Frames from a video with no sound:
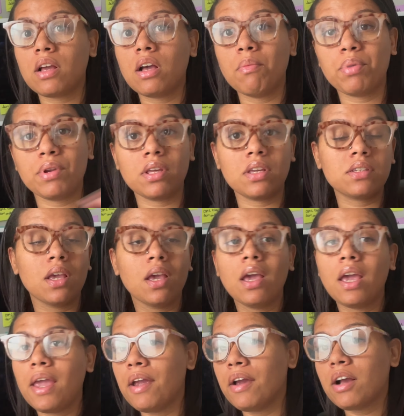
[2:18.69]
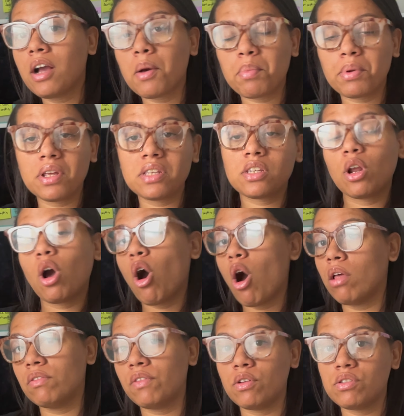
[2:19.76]
companies, hair companies, and
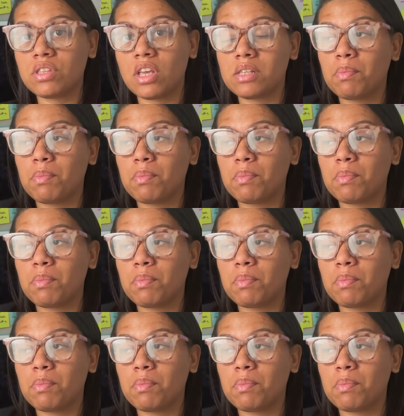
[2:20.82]
all of those things.